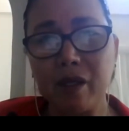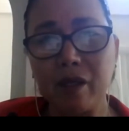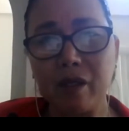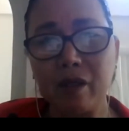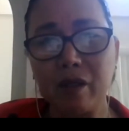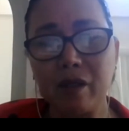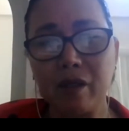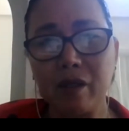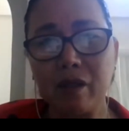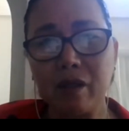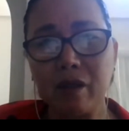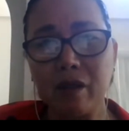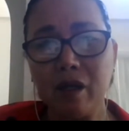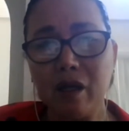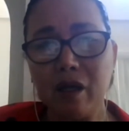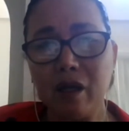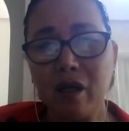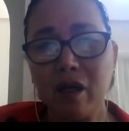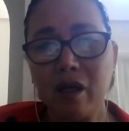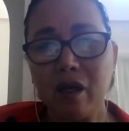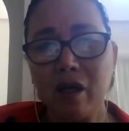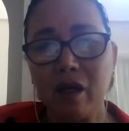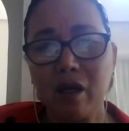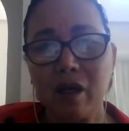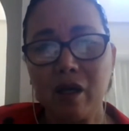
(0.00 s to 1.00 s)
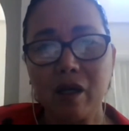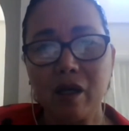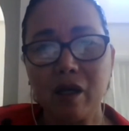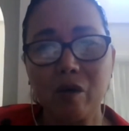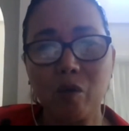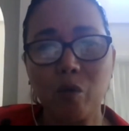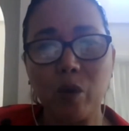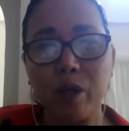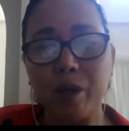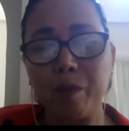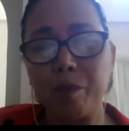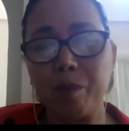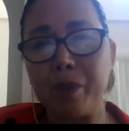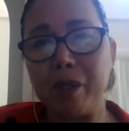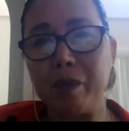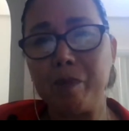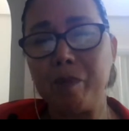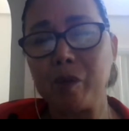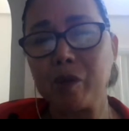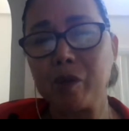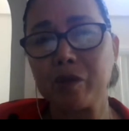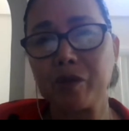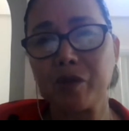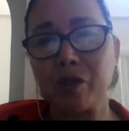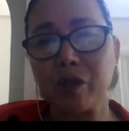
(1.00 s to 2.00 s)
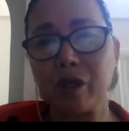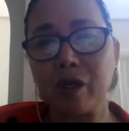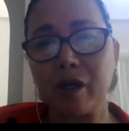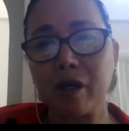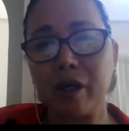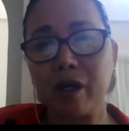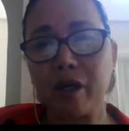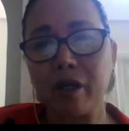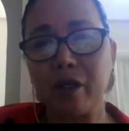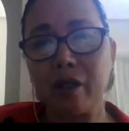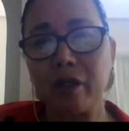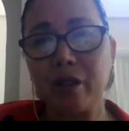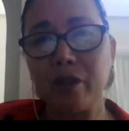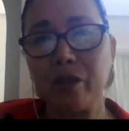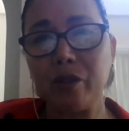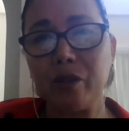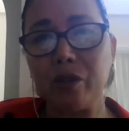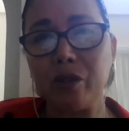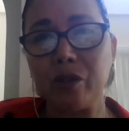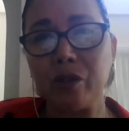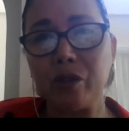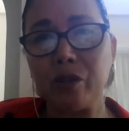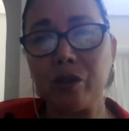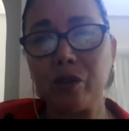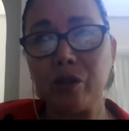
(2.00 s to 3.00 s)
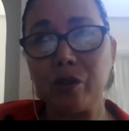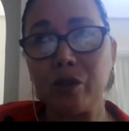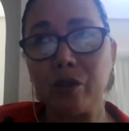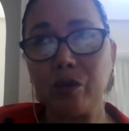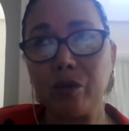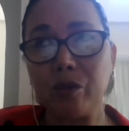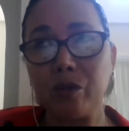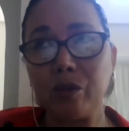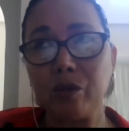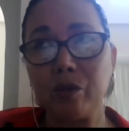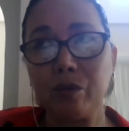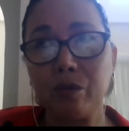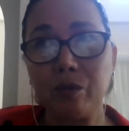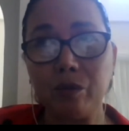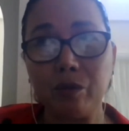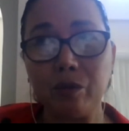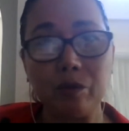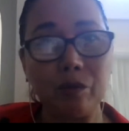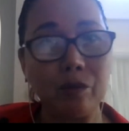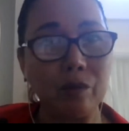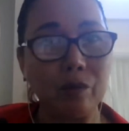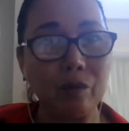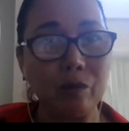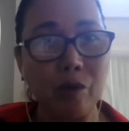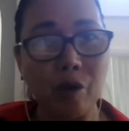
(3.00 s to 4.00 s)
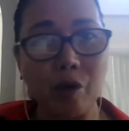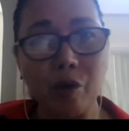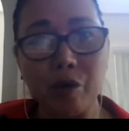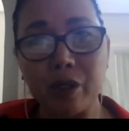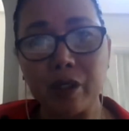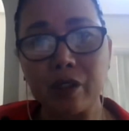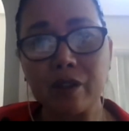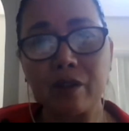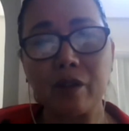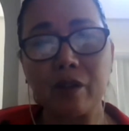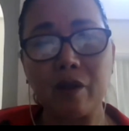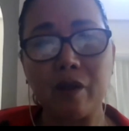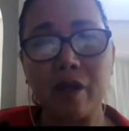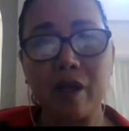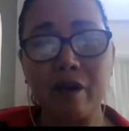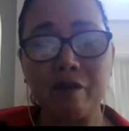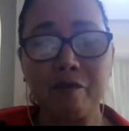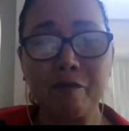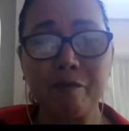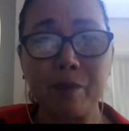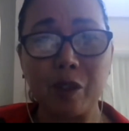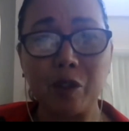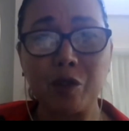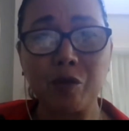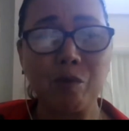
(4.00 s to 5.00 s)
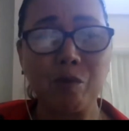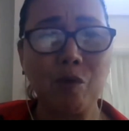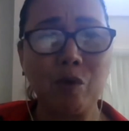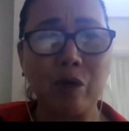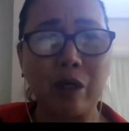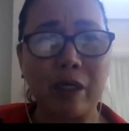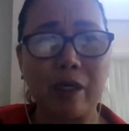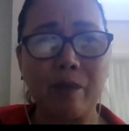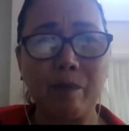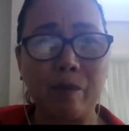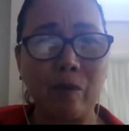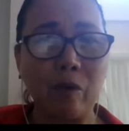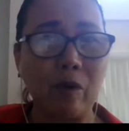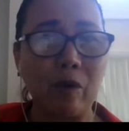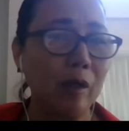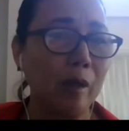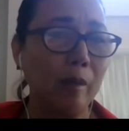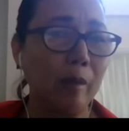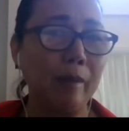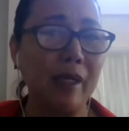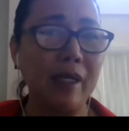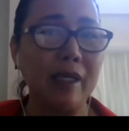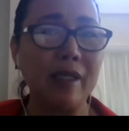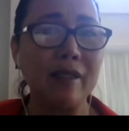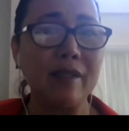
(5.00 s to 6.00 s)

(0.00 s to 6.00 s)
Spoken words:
And then when people started to notice that they have much more money